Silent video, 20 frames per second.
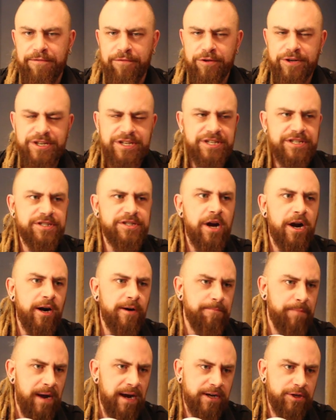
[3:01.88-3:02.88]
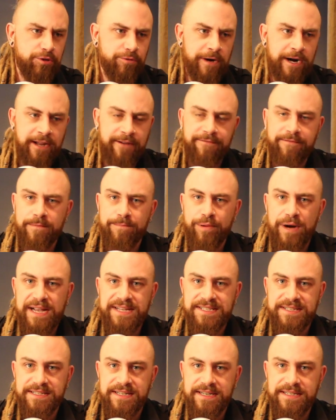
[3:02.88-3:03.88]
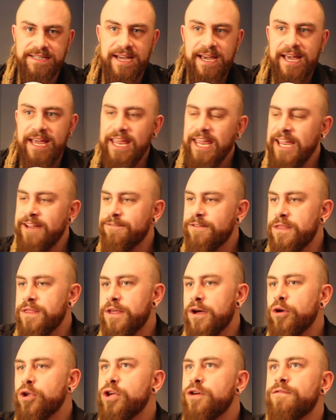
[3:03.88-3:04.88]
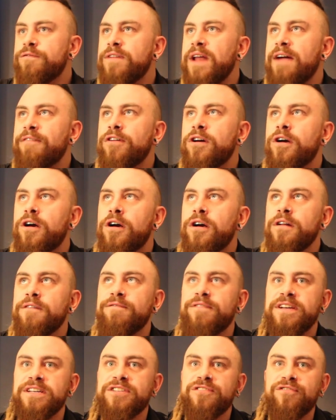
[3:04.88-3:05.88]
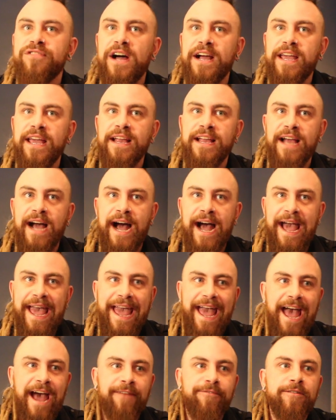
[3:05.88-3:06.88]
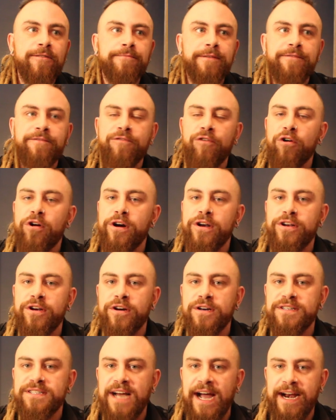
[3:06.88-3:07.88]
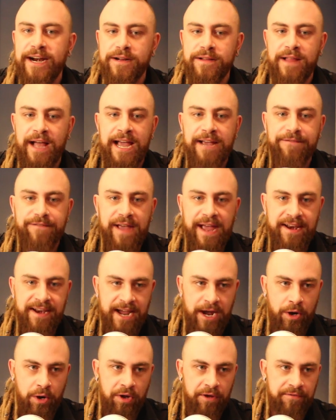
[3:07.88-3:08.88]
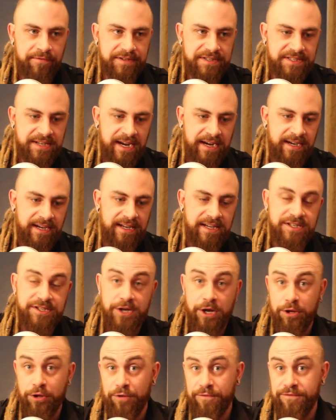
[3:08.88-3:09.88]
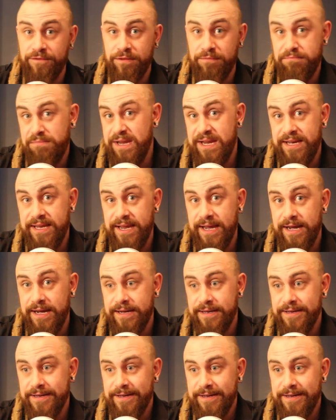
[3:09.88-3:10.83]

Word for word: for Starbucks running for president, even though you've never heard of this fucking guy ever before in your entire life, and now all of a sudden he's all over the media